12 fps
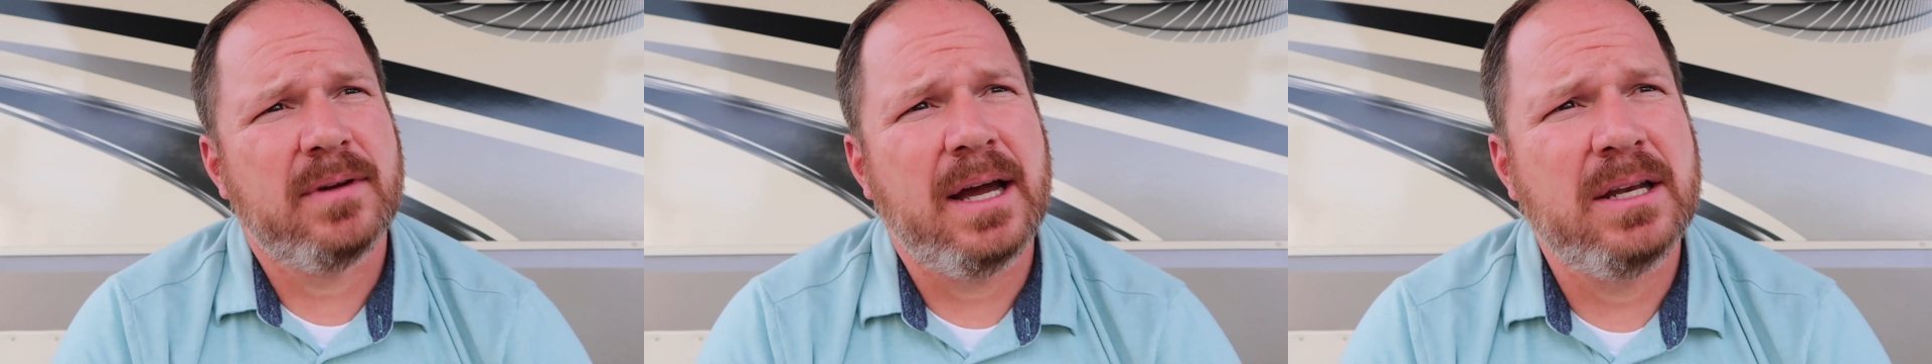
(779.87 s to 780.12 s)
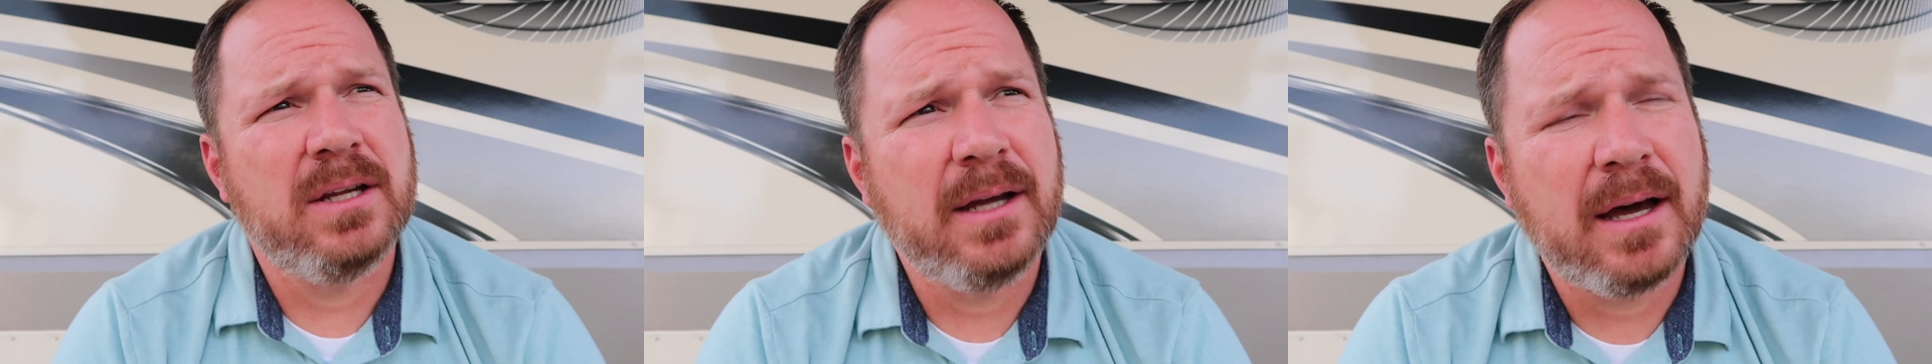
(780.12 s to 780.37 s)

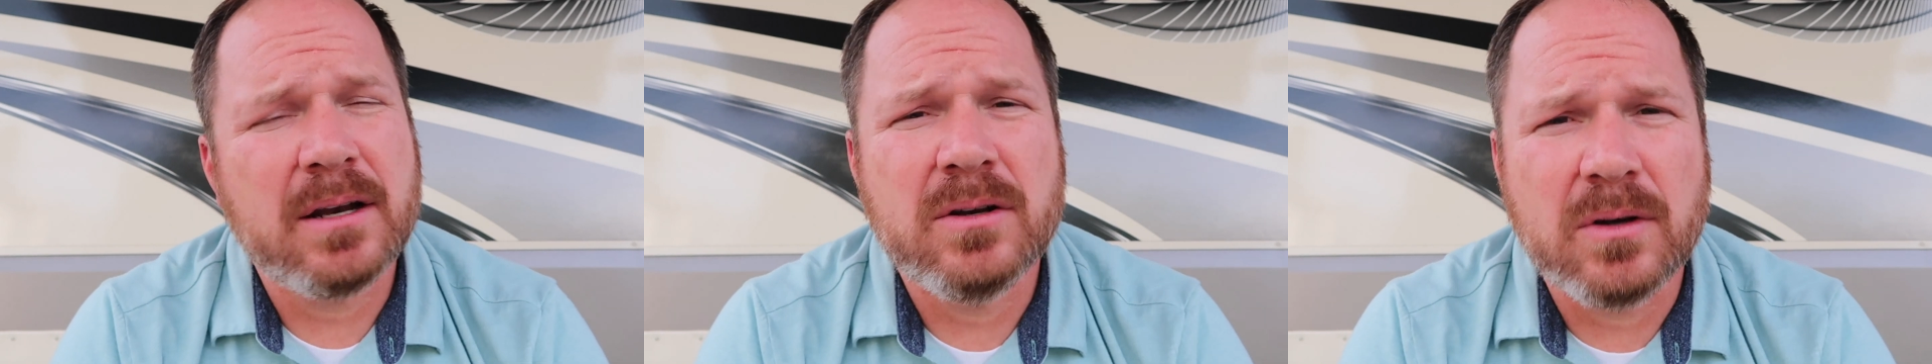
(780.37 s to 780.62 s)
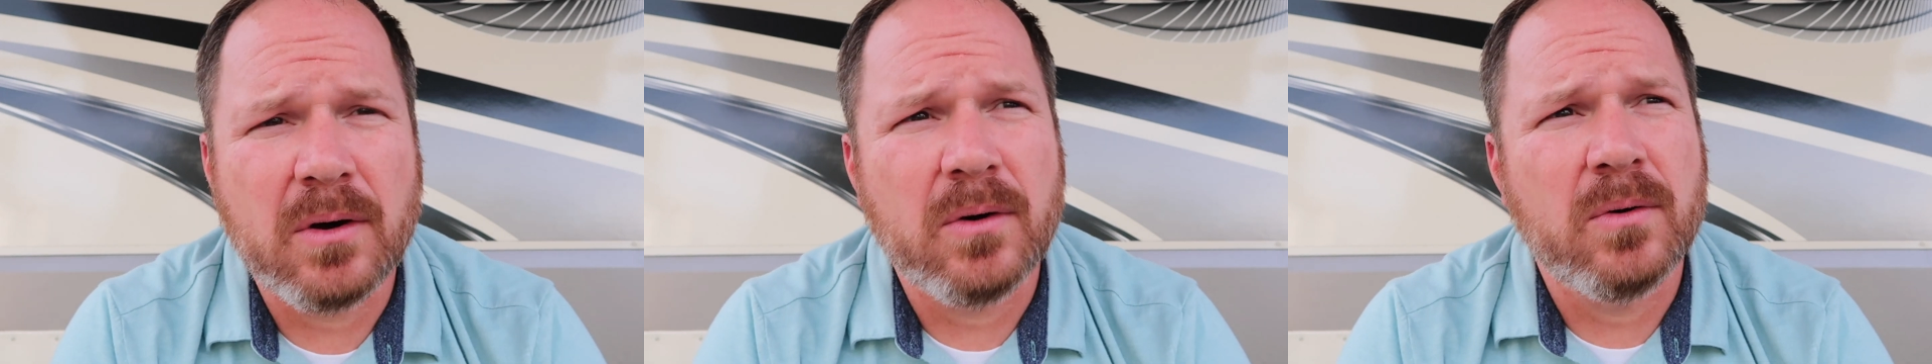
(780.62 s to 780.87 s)
and you got to
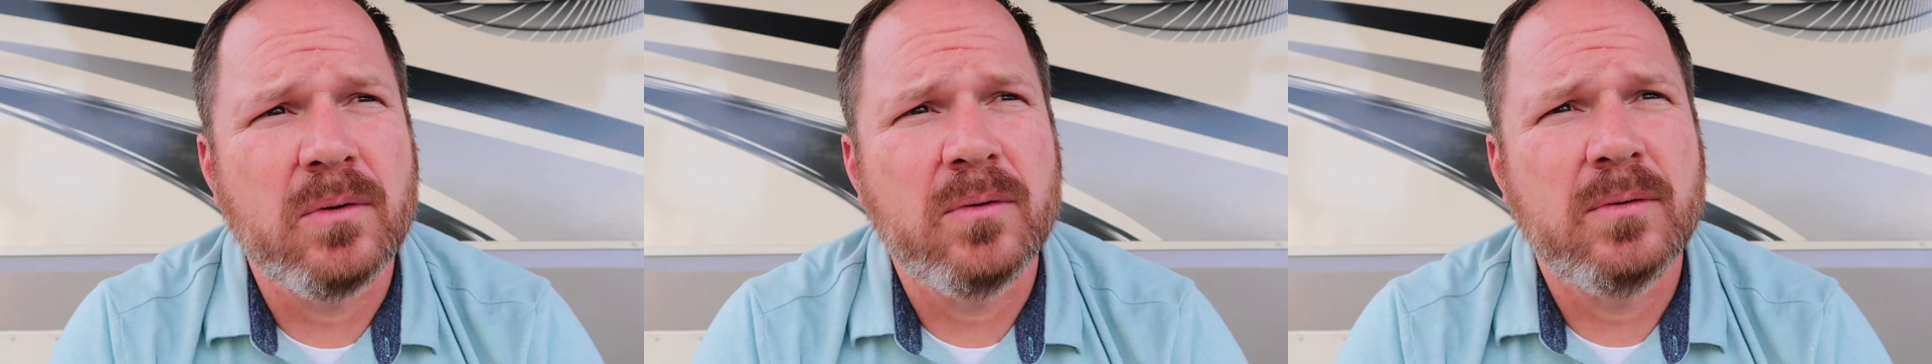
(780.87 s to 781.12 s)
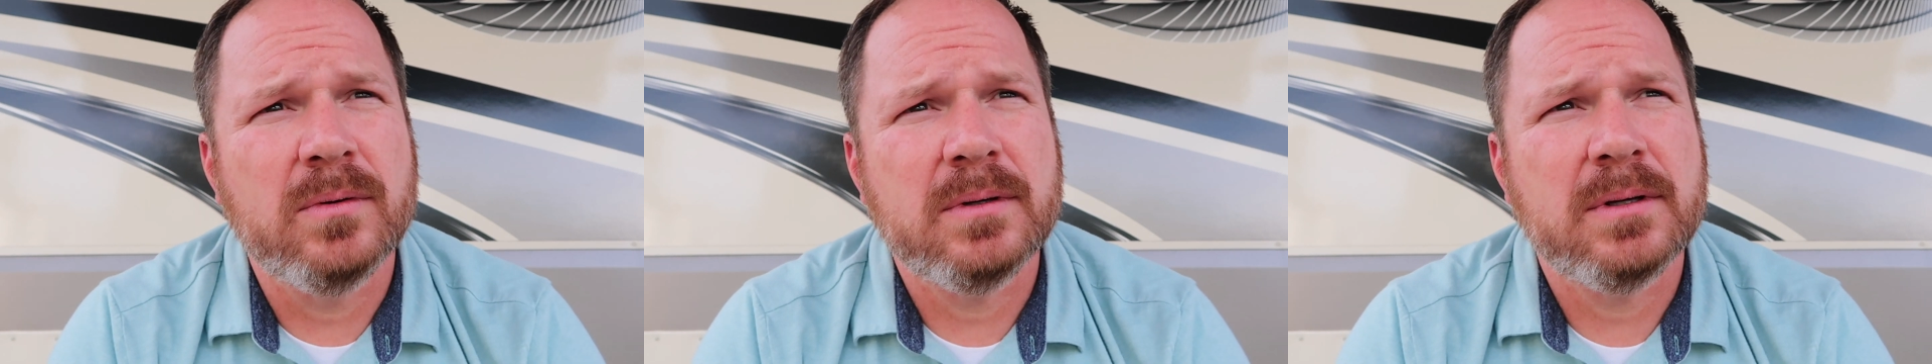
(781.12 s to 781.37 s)
know
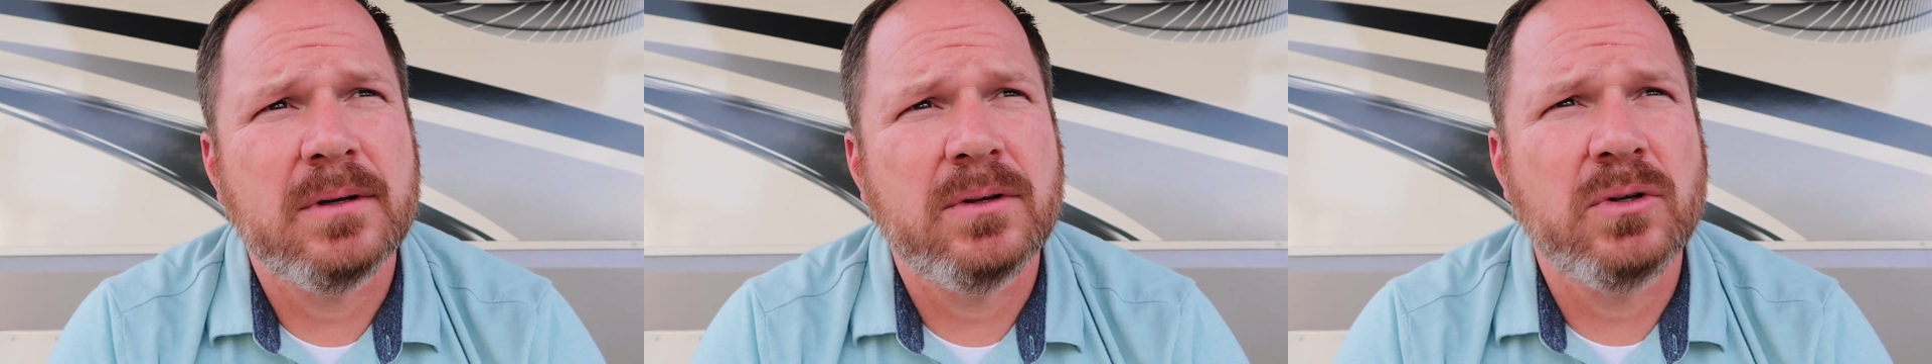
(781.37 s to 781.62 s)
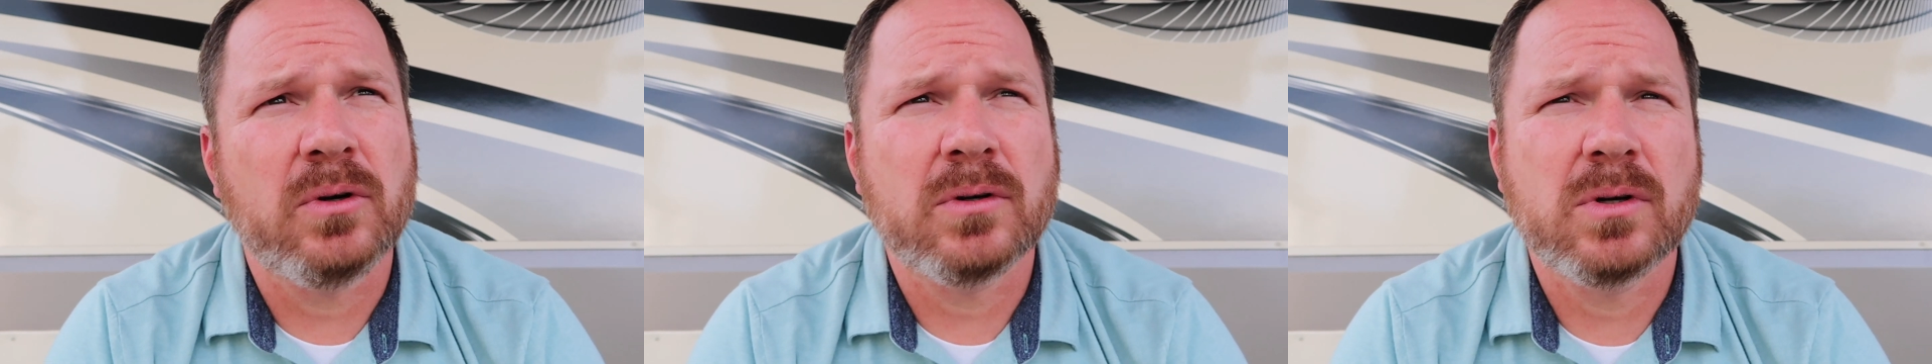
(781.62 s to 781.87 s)

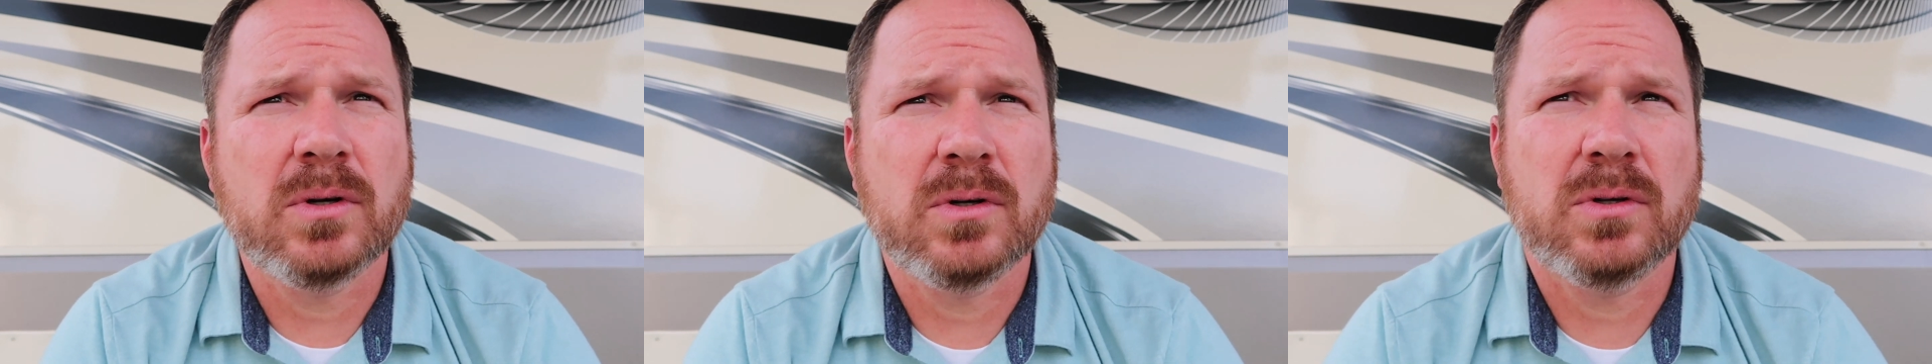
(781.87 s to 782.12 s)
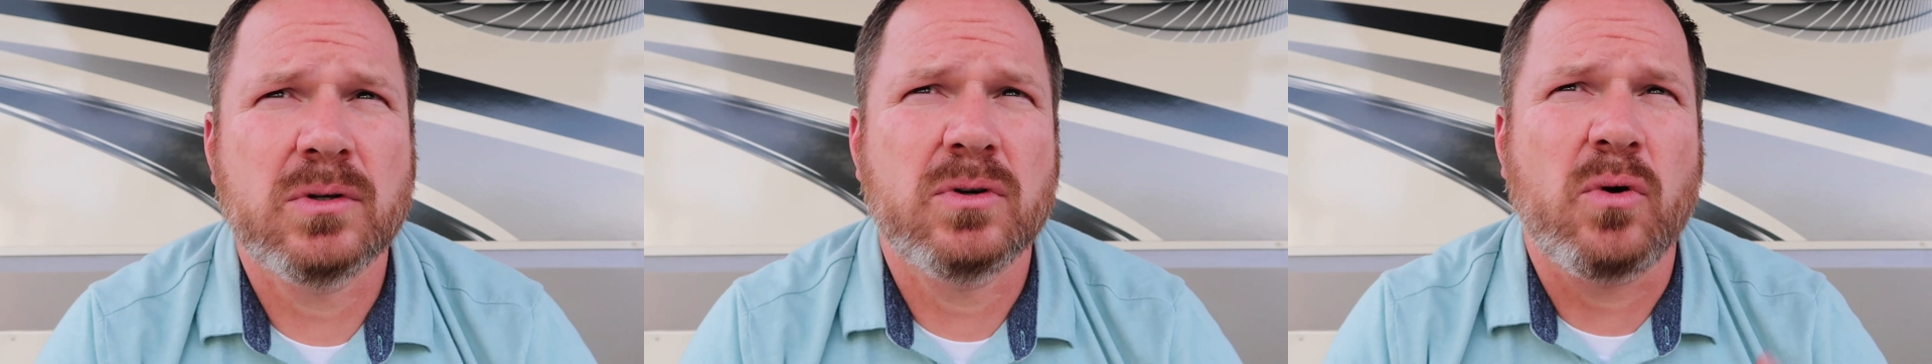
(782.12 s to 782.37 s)
your
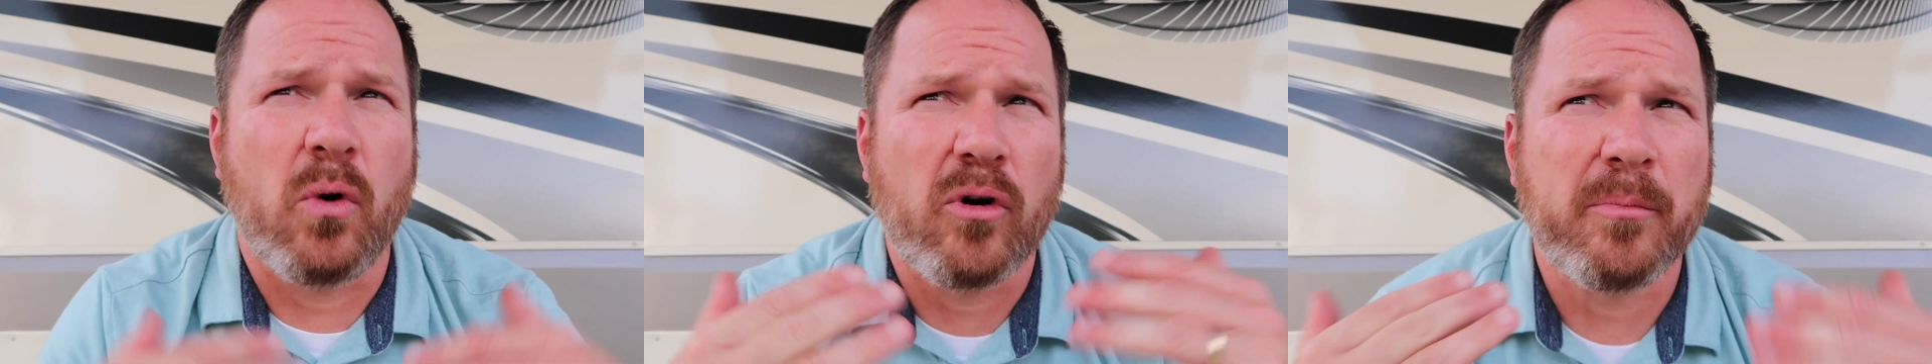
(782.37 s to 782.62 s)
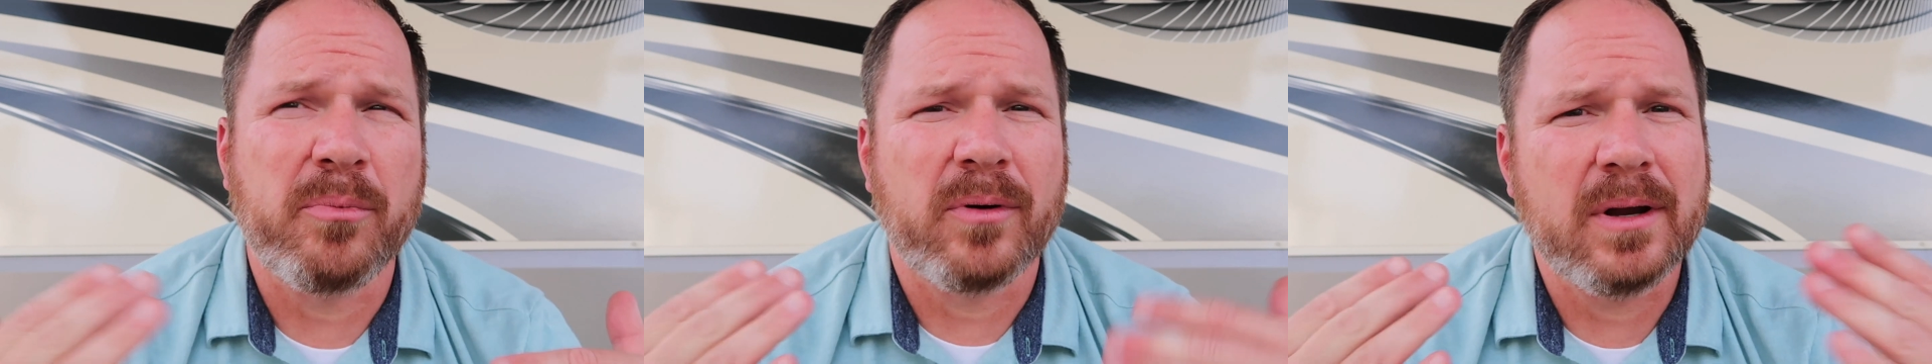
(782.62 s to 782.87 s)

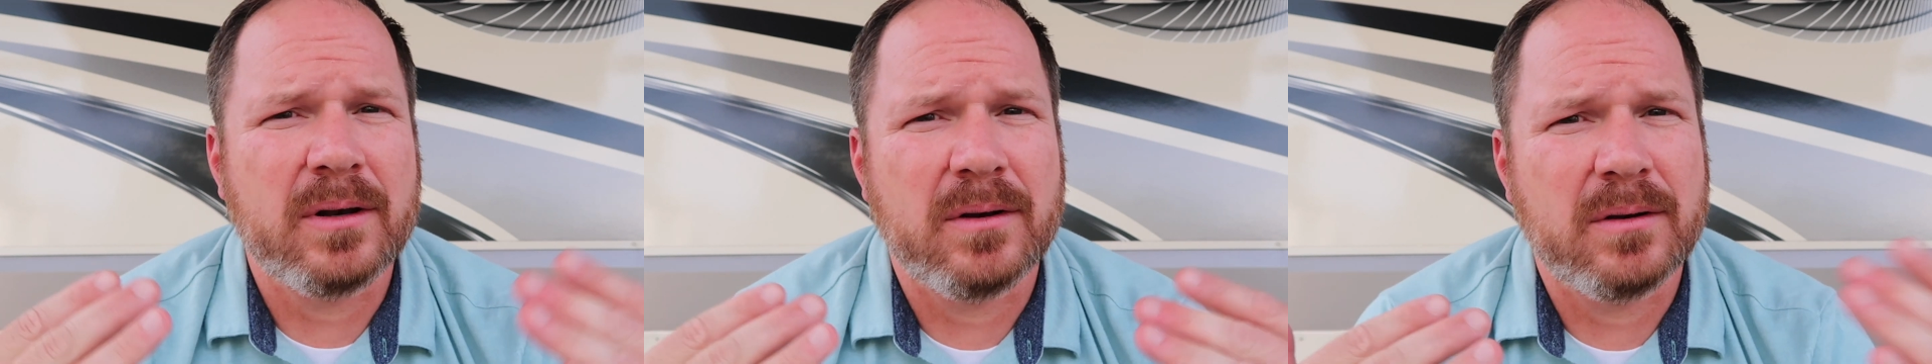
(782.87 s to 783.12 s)
corporate